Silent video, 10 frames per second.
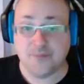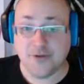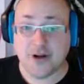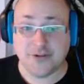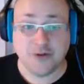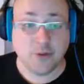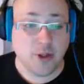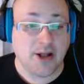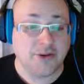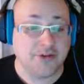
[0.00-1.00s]
still
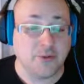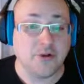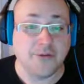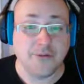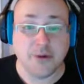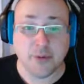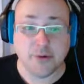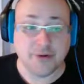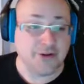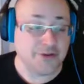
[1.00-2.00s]
applies to all of the
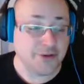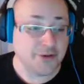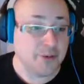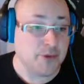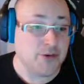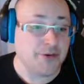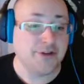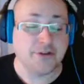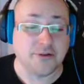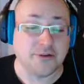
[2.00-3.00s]
abilities. So the
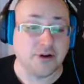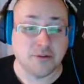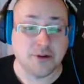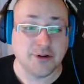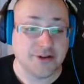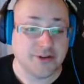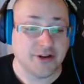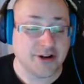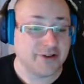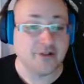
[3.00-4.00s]
abilities are really just
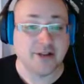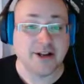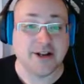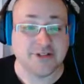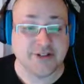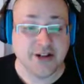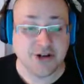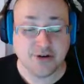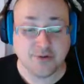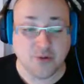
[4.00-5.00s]
like an
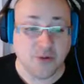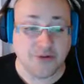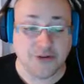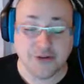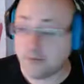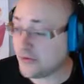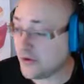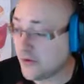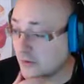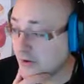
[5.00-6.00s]
extension of all the systems that
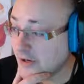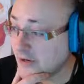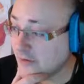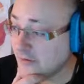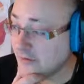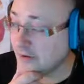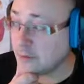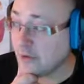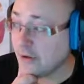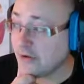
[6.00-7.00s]
are already currently in
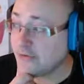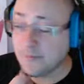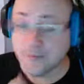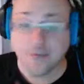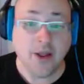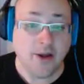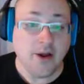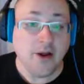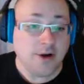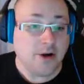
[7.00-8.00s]
place.
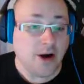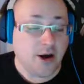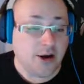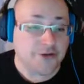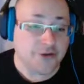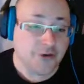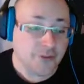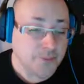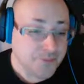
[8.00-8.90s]
So